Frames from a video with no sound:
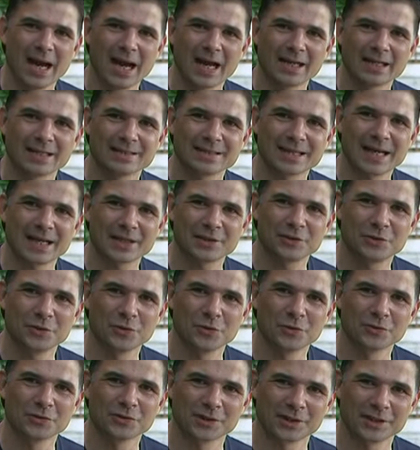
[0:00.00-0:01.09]
and attack
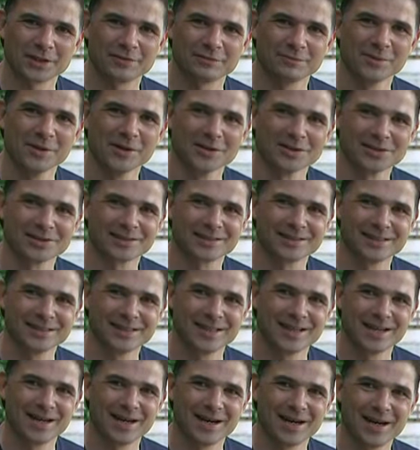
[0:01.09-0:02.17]
your dive mask
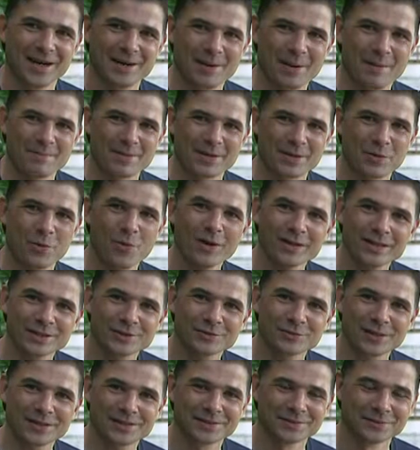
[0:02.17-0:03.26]
and be quite
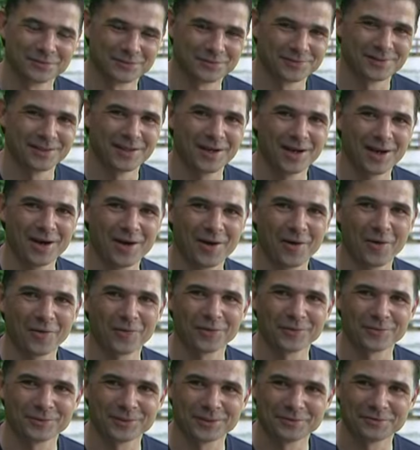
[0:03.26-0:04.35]
aggressive on
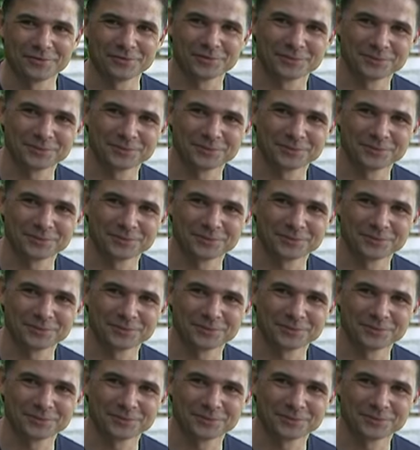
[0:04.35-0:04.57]
the reef.